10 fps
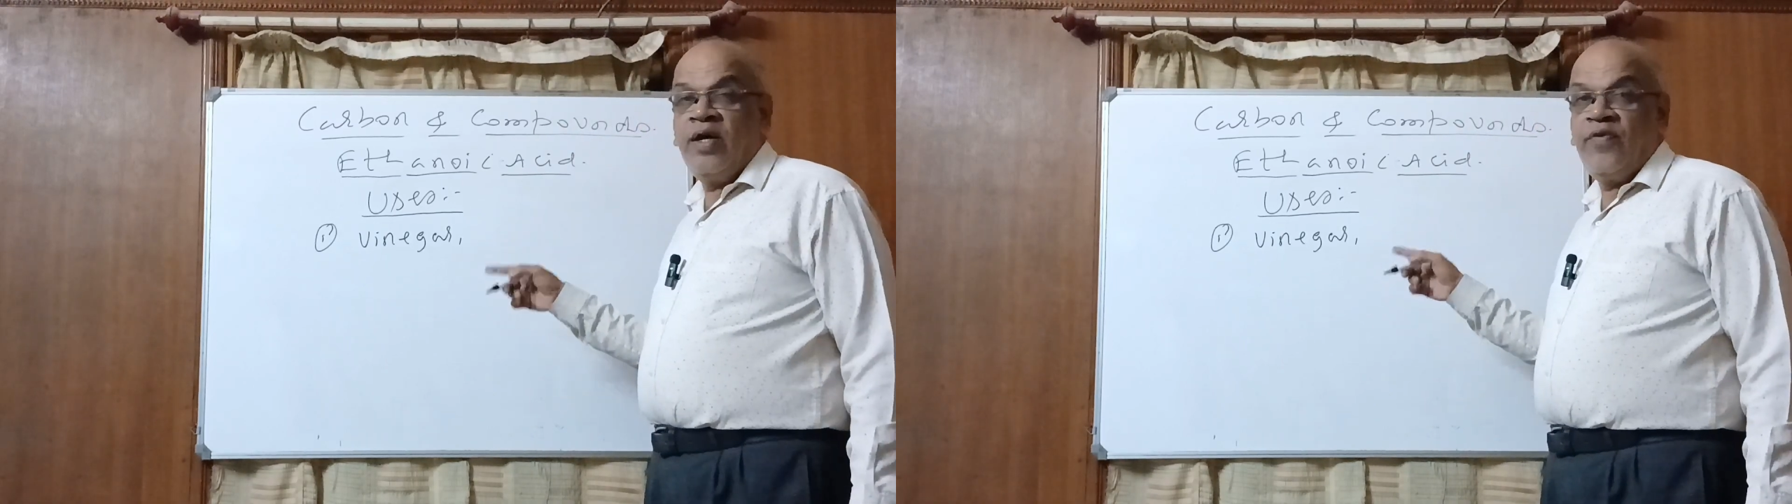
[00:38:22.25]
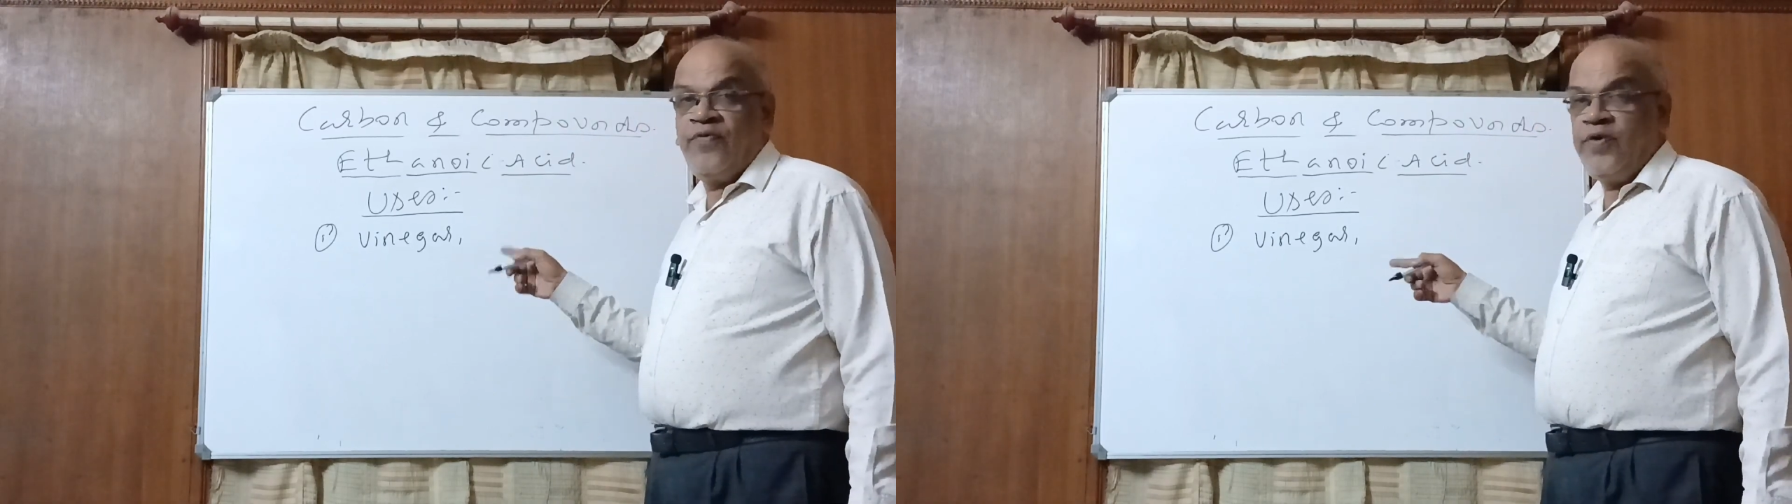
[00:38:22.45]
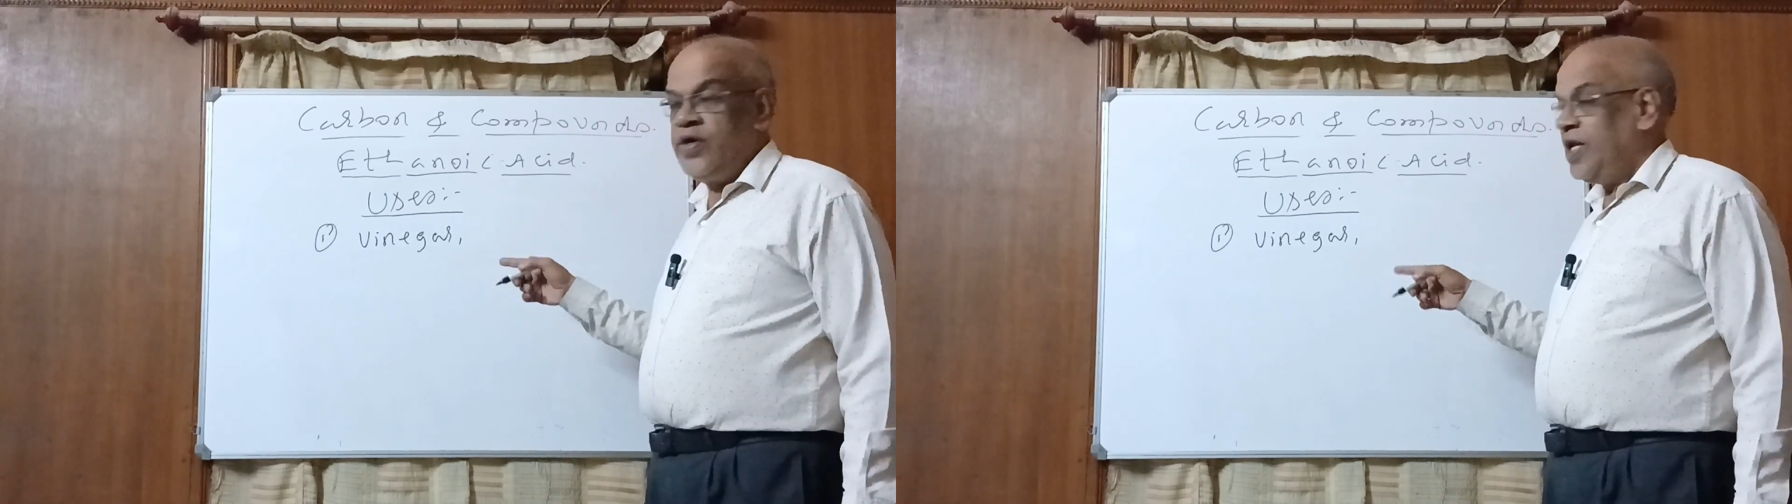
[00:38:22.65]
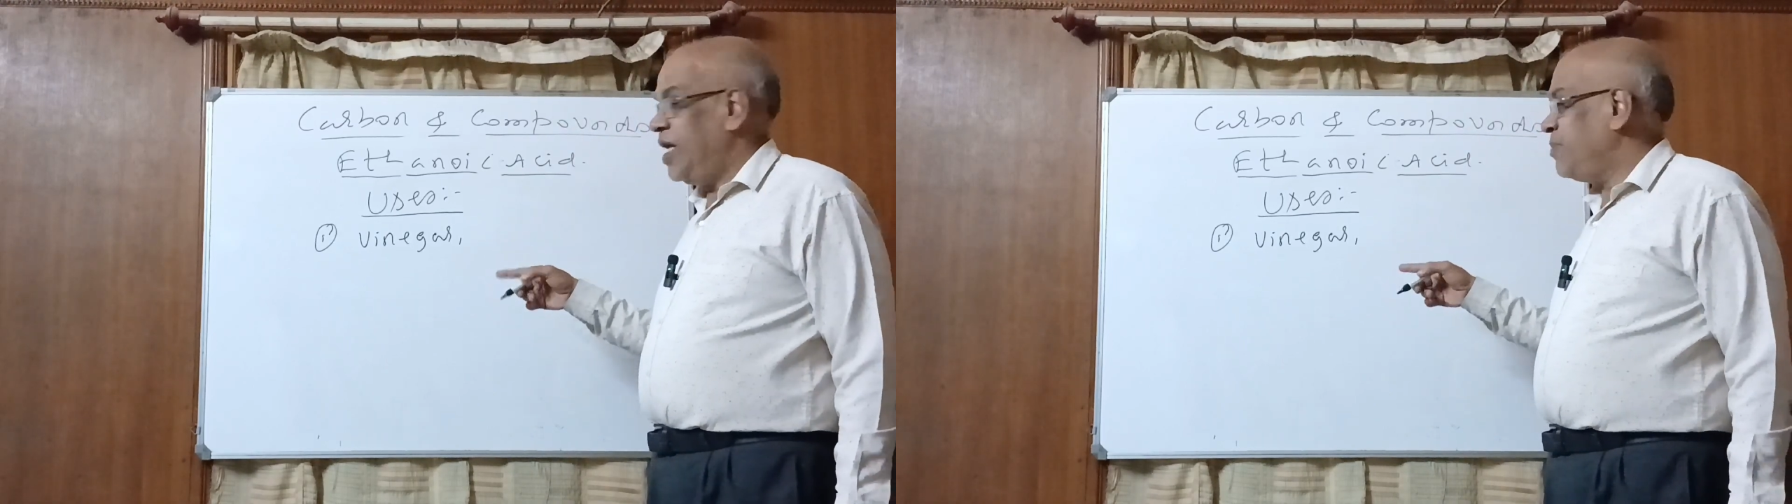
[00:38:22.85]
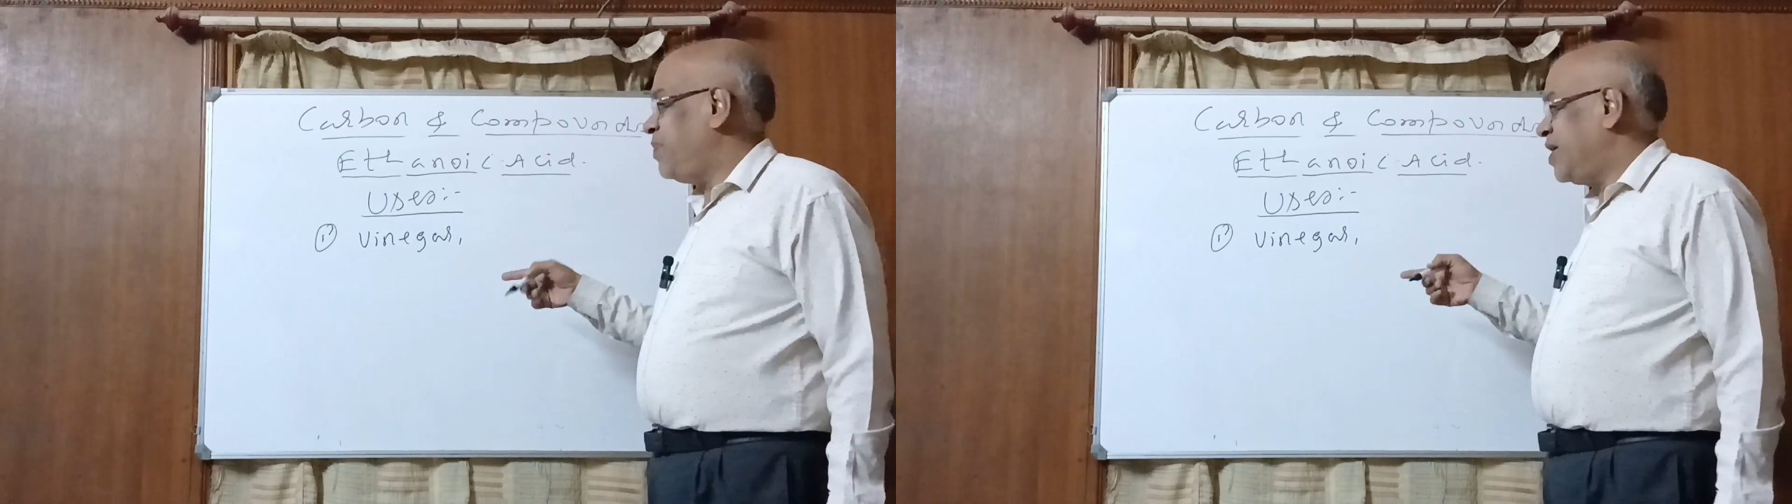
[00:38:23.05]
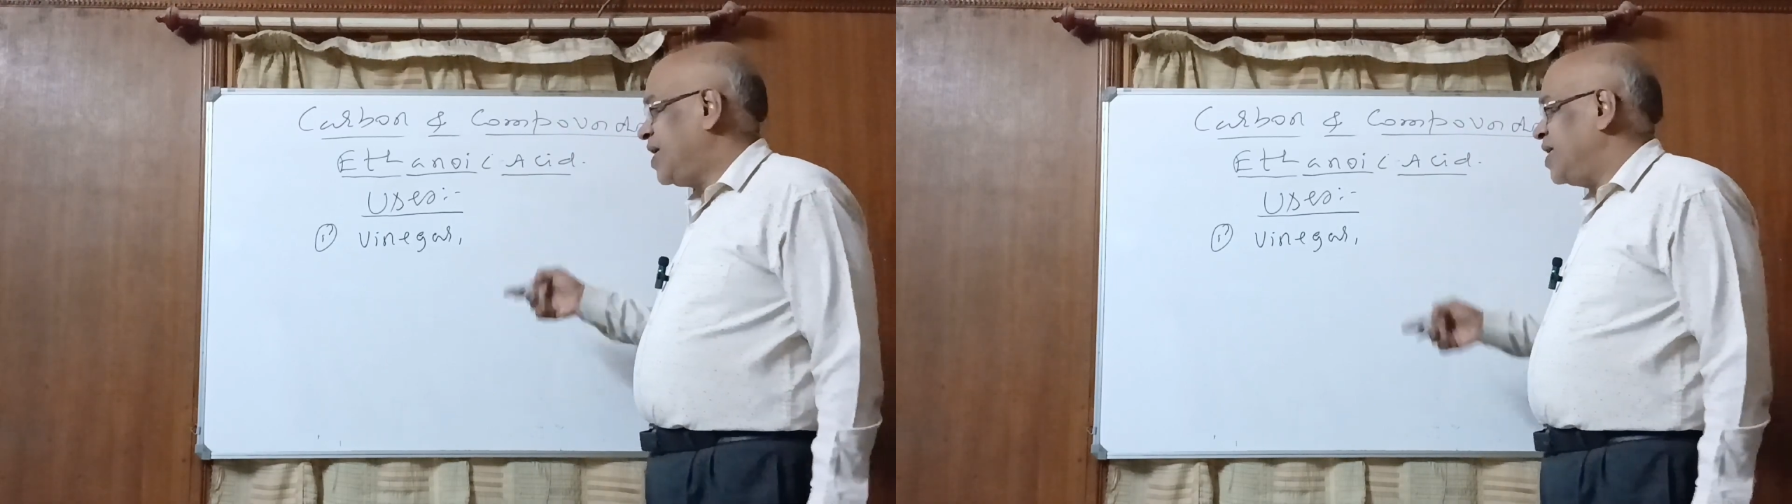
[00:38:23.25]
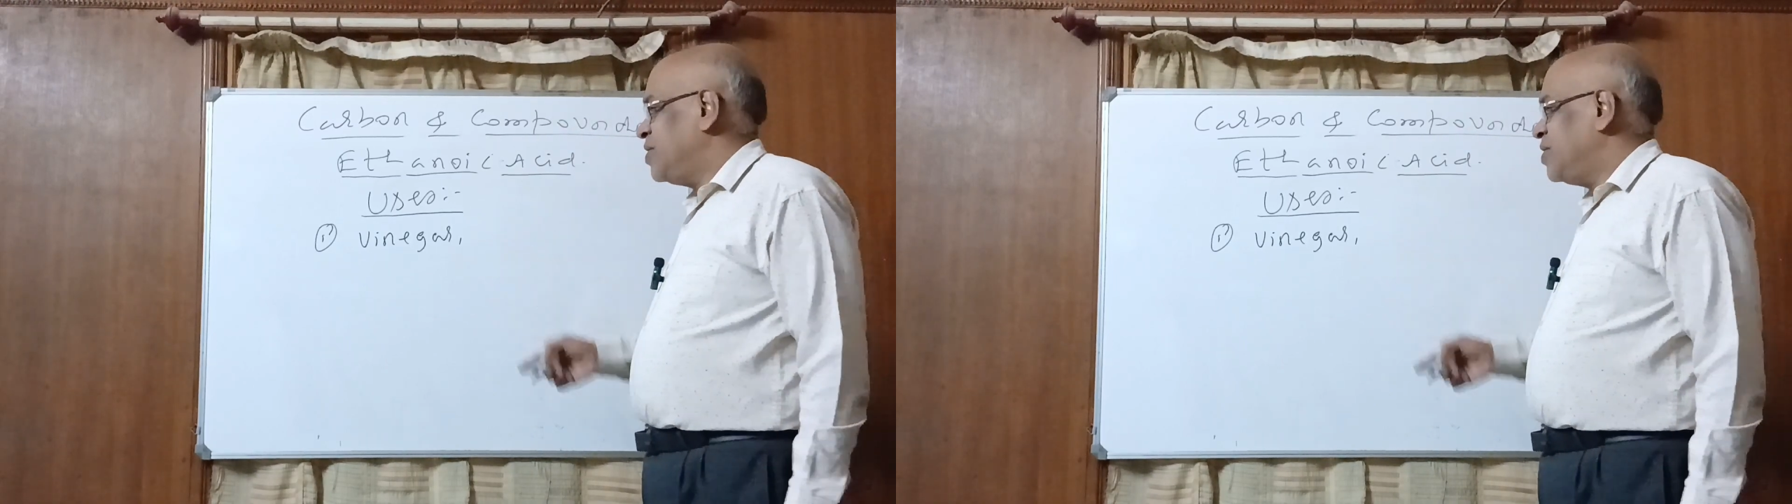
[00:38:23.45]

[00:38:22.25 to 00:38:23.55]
food, like pickles,